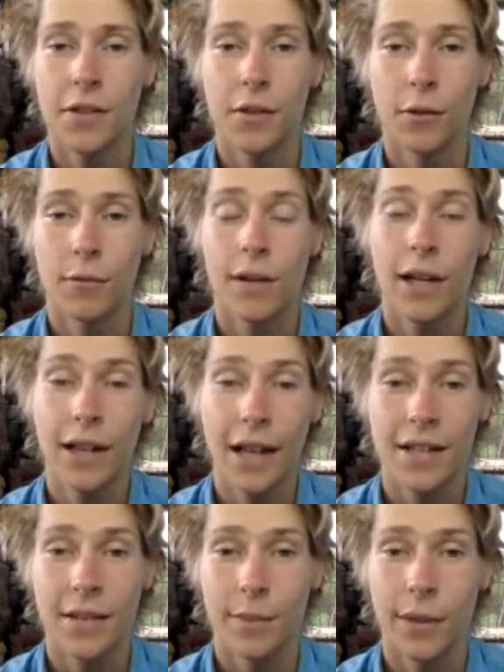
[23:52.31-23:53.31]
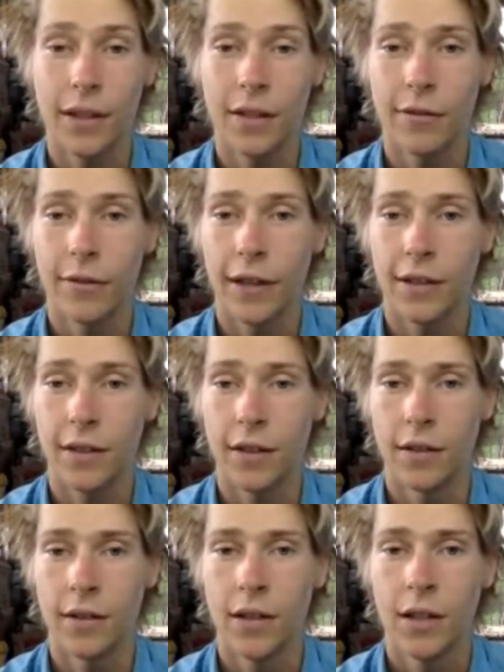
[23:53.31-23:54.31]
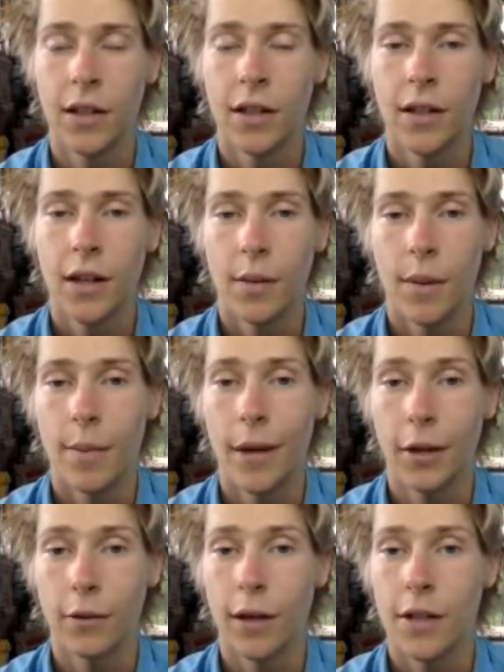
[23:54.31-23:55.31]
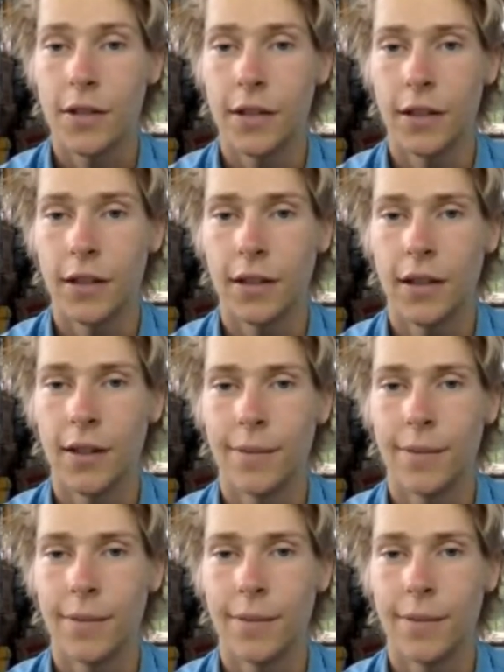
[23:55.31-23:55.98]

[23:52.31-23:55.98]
so the rain has a big effect on my bike rusting.